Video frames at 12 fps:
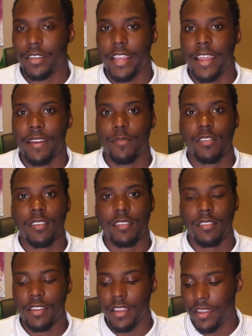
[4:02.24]
to have
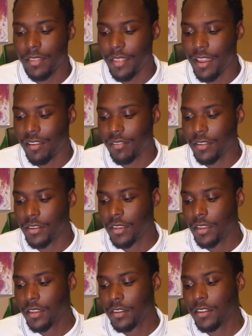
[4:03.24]
68,000
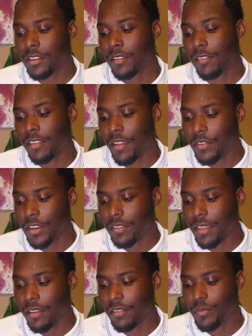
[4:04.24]
to
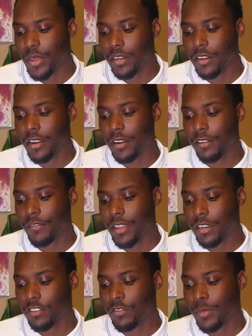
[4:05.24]
70,000 Medicare
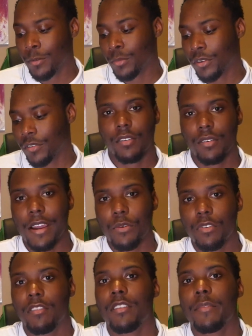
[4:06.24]
Advantage members. So now
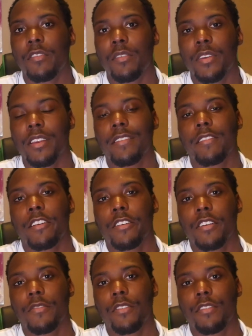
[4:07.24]
what seems to be
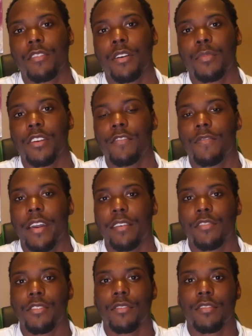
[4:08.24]
concerning for some
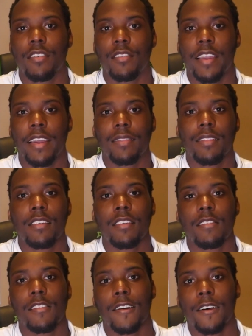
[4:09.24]
investors is that
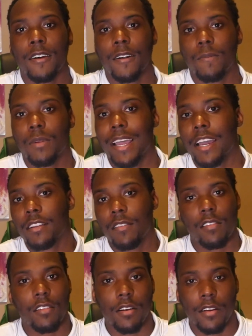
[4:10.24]
these
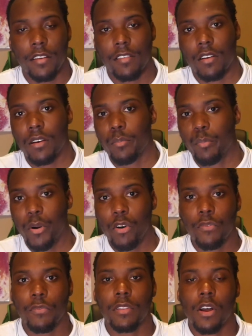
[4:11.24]
guidance targets are
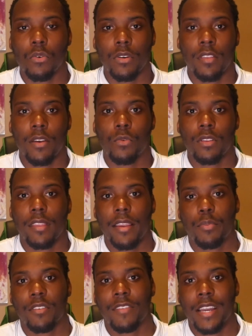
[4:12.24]
both lower than what they
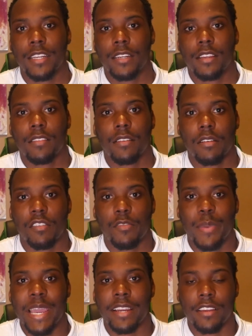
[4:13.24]
provided in their
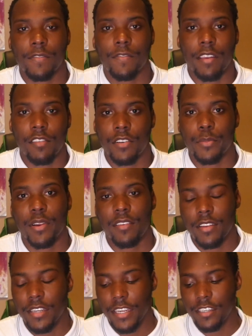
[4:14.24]
SPAC investor
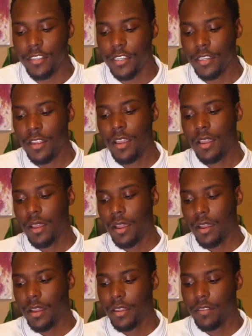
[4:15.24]
presentation.
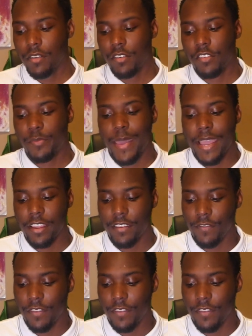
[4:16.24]
In their SPAC